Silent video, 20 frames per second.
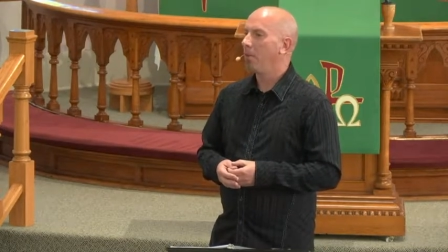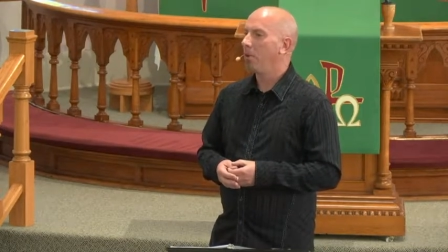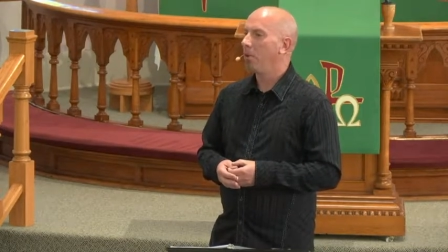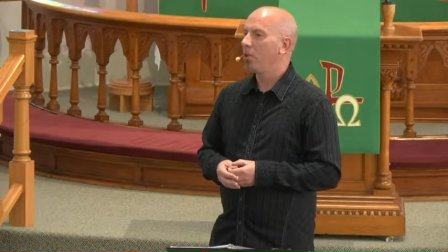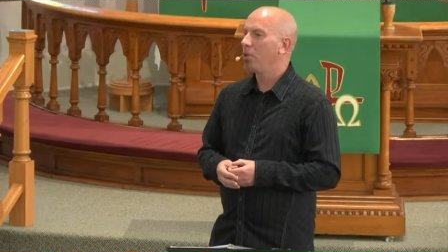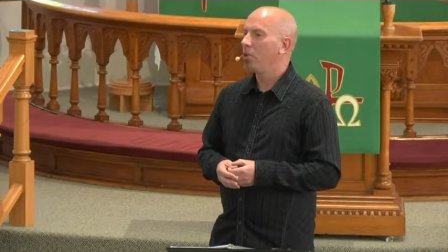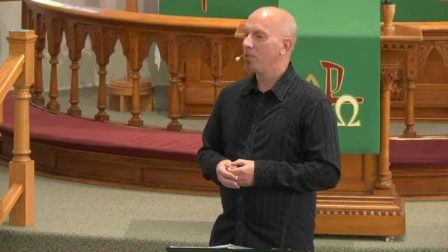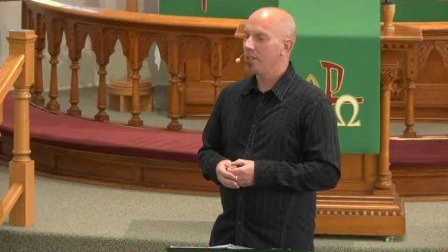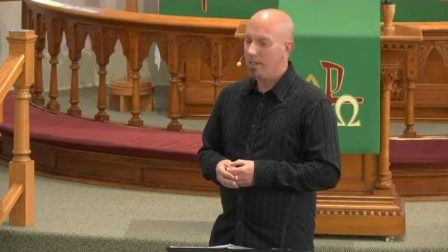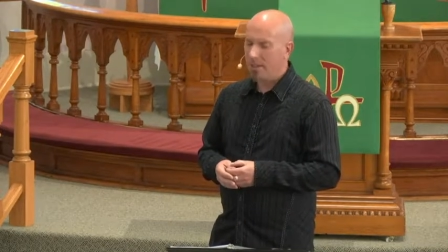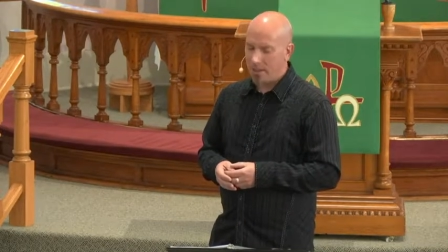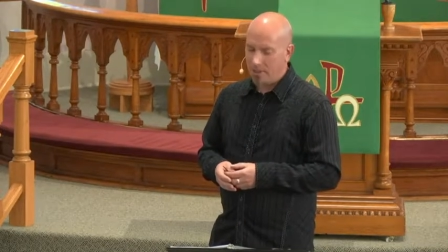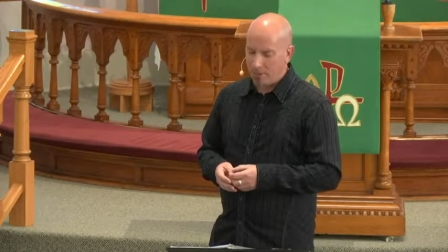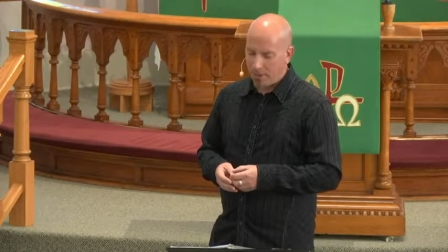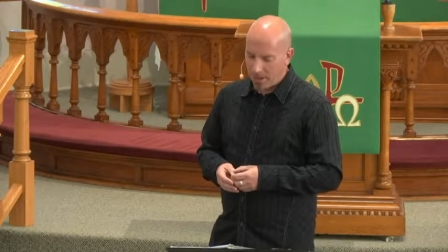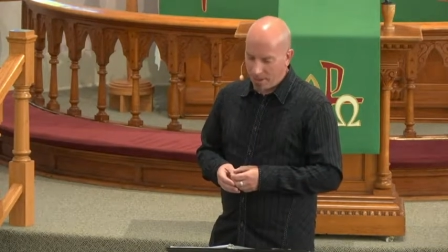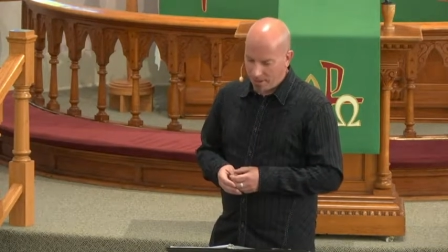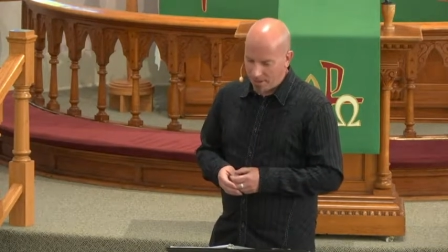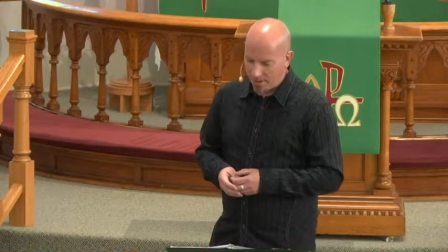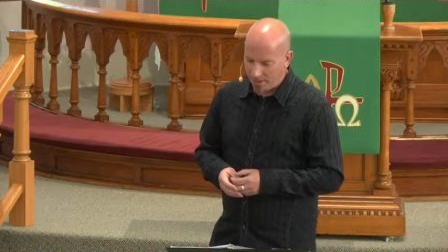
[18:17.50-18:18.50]
We just need to
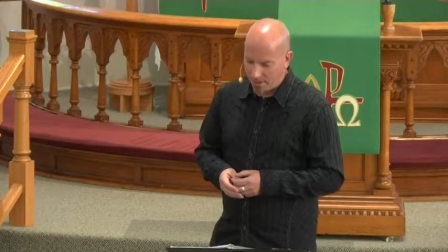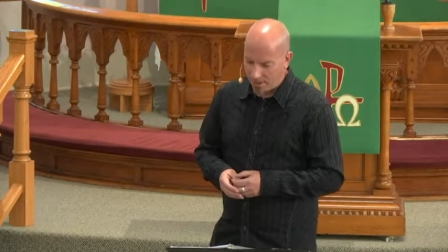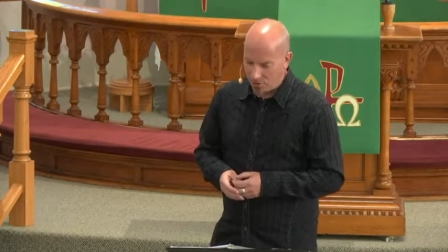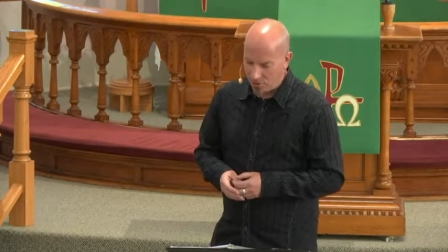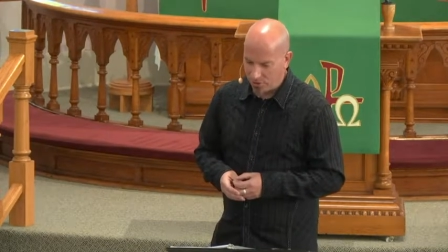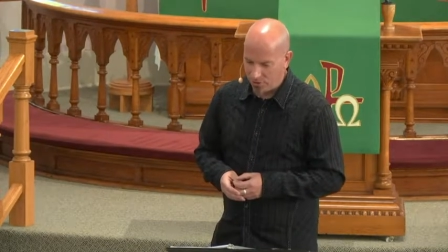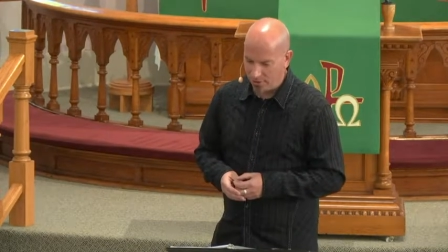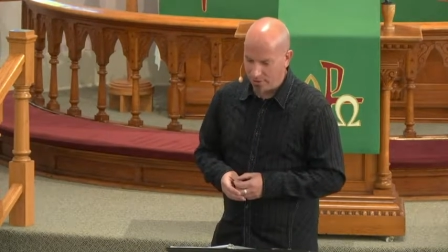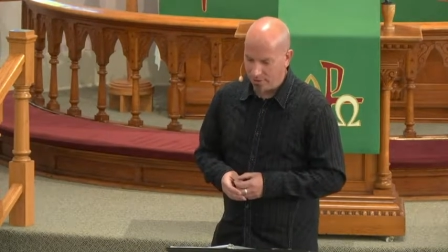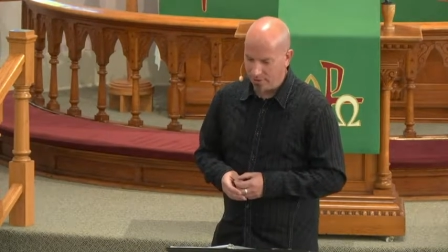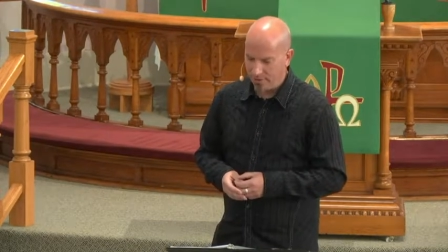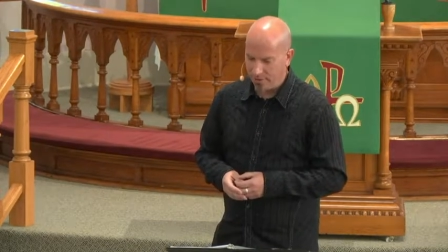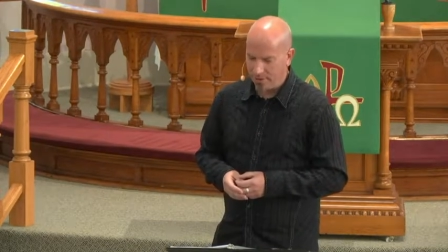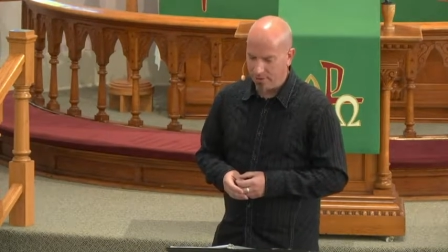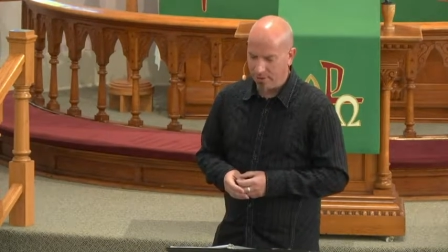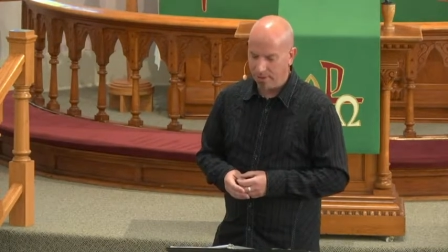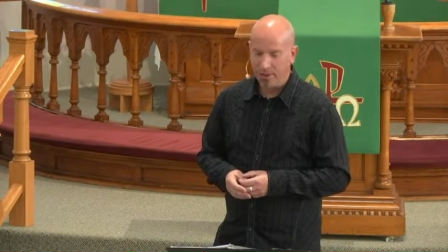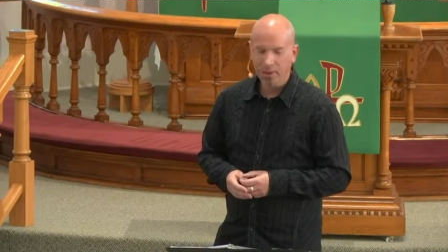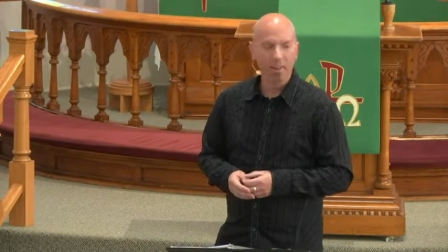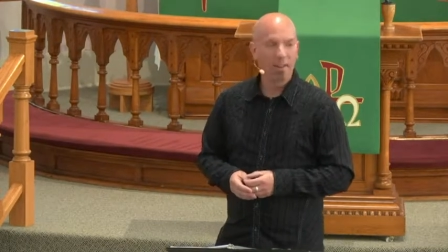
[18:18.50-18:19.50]
pay attention,
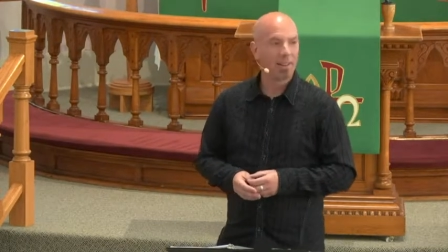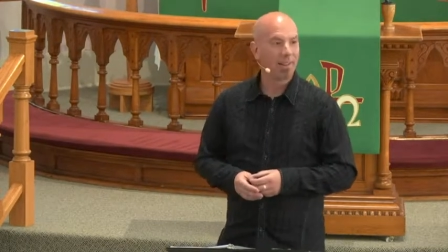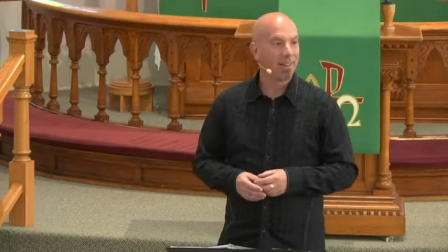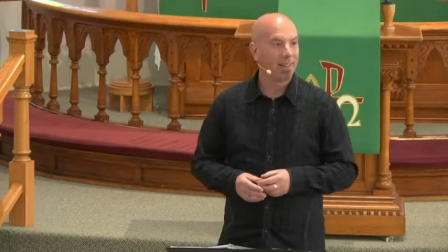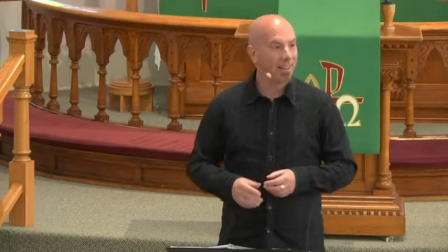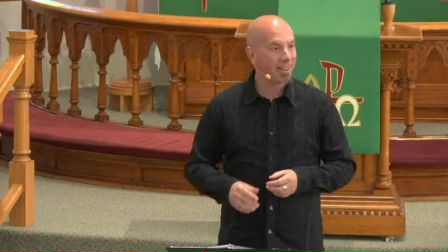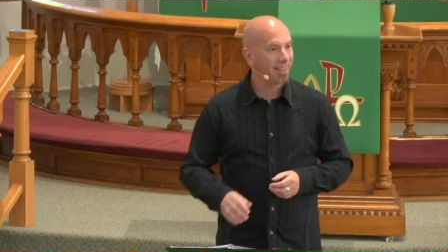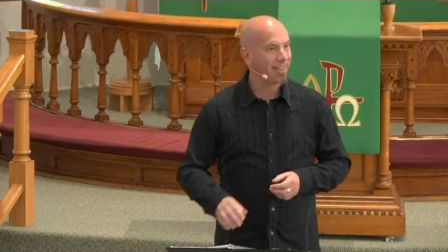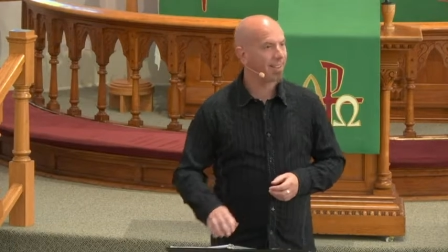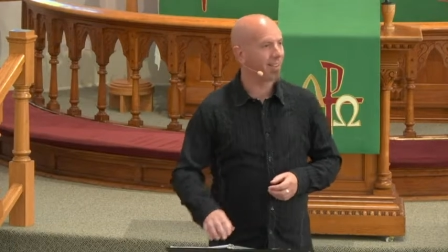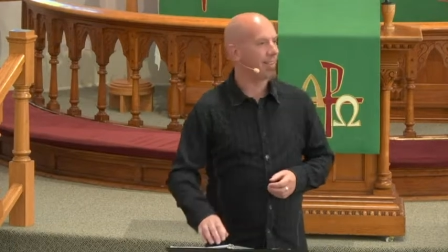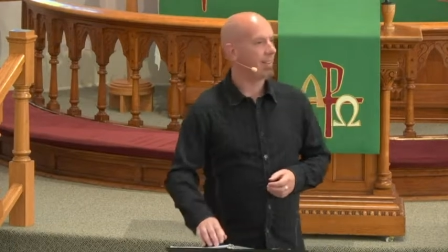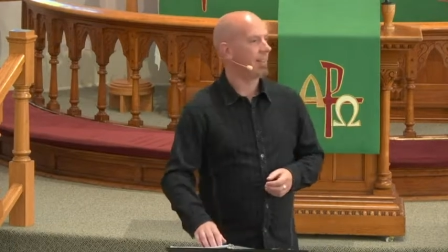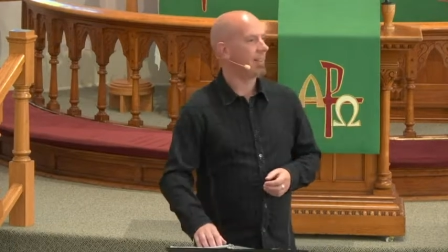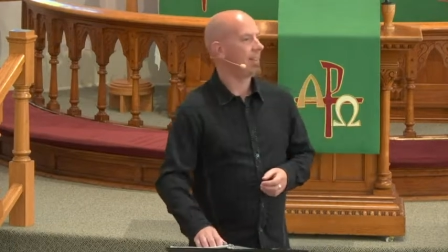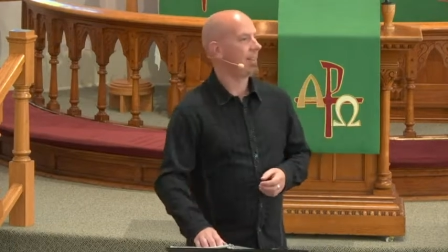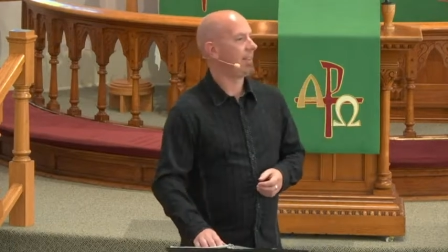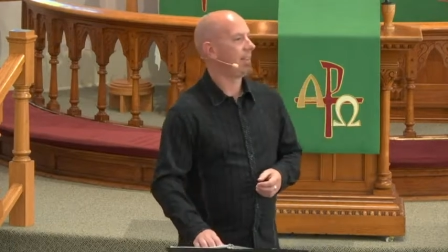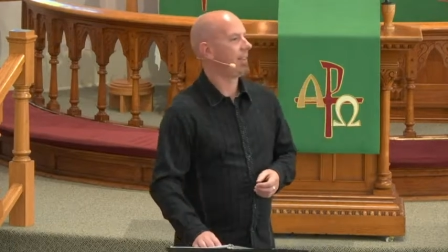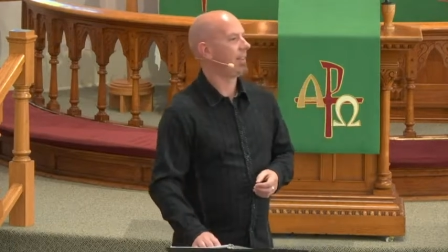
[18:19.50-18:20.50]
listen,
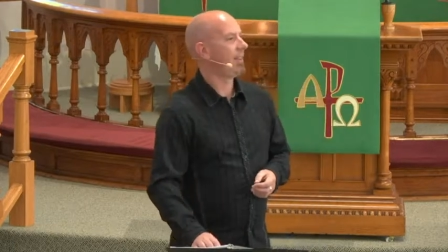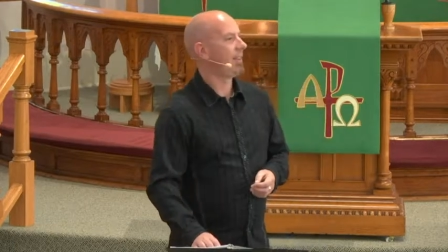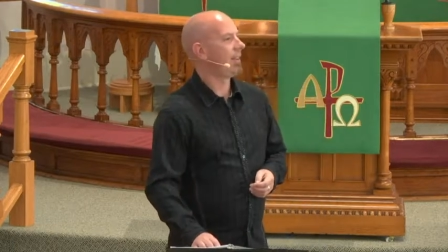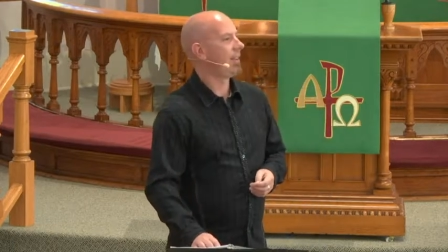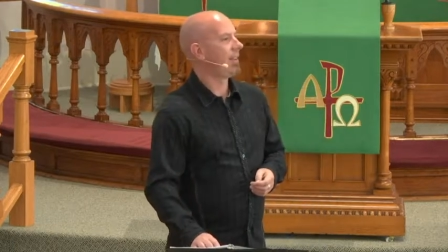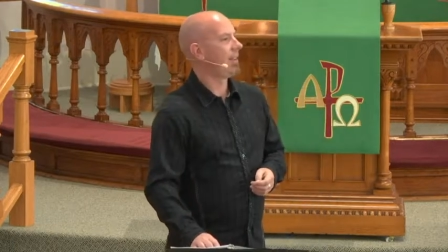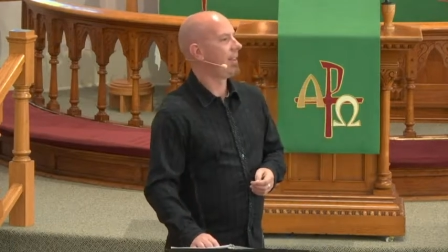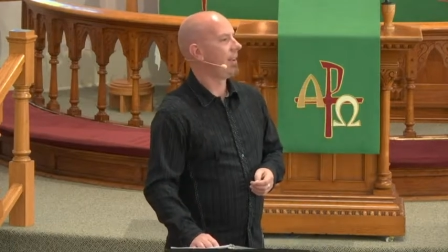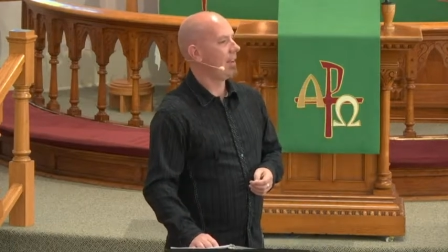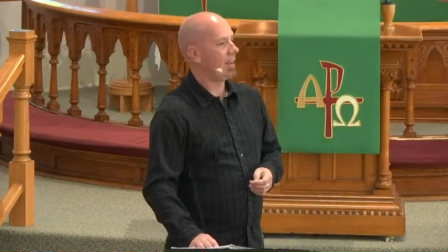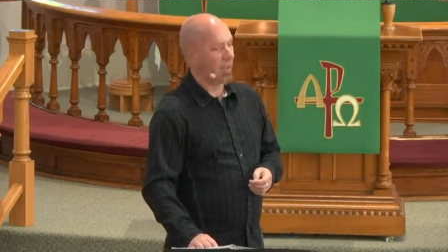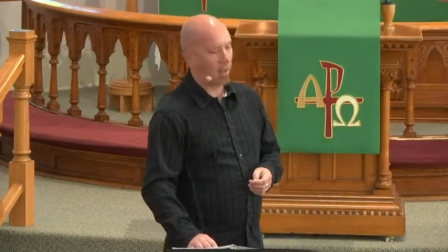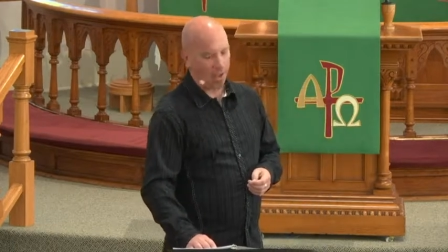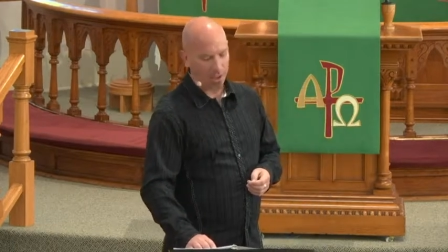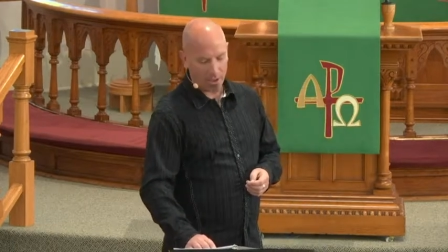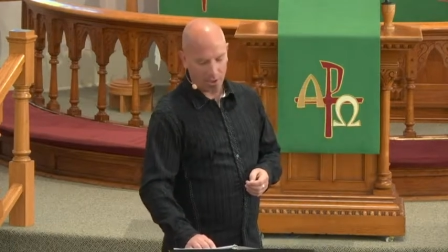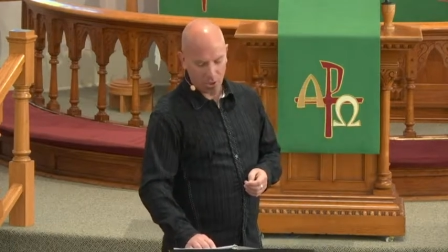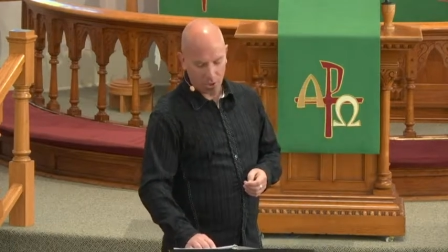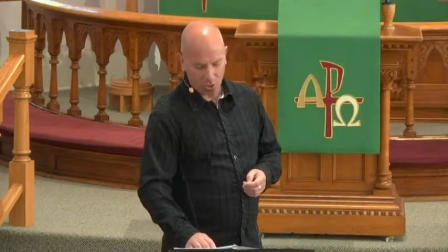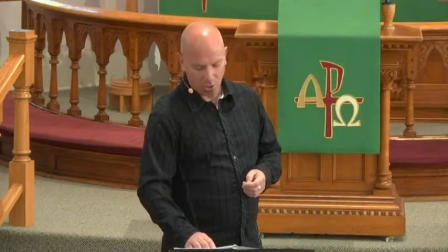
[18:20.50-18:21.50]

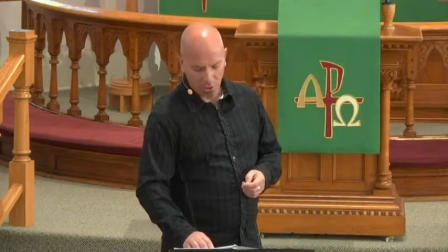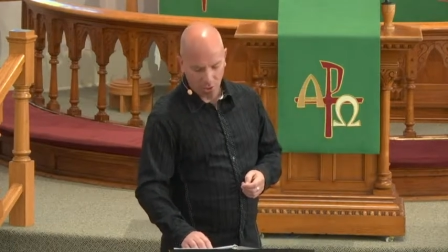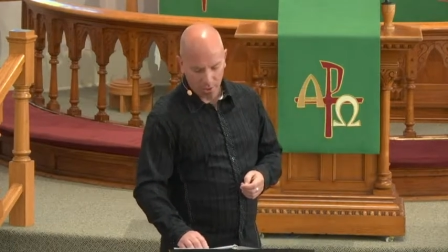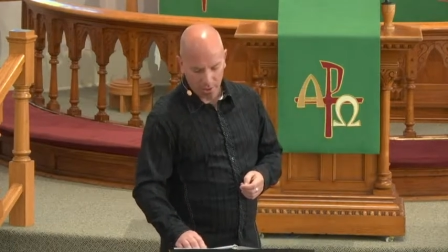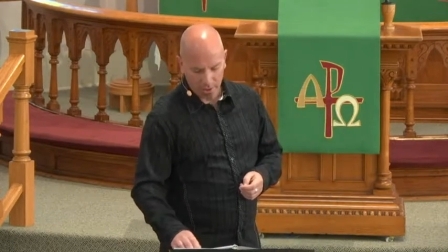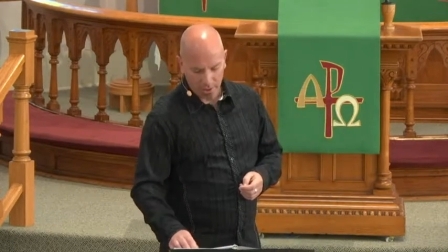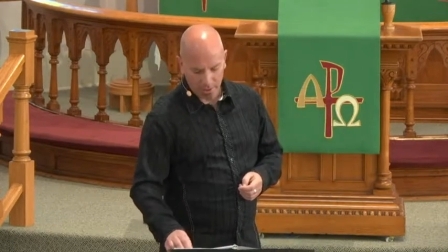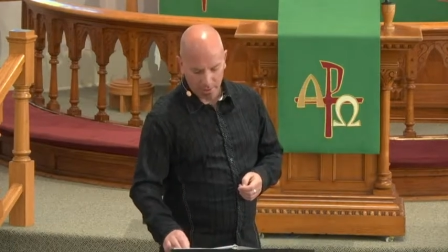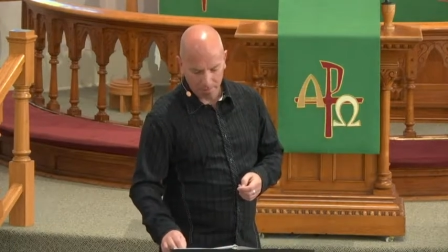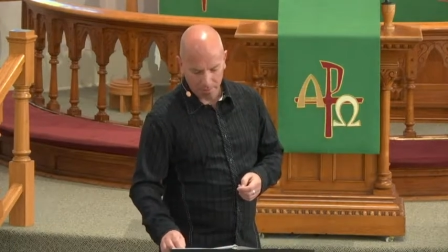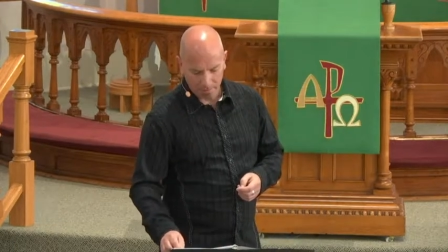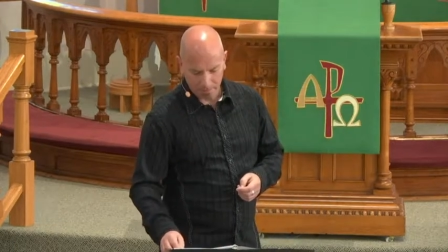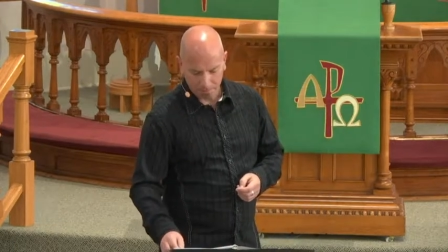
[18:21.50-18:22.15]
and join in.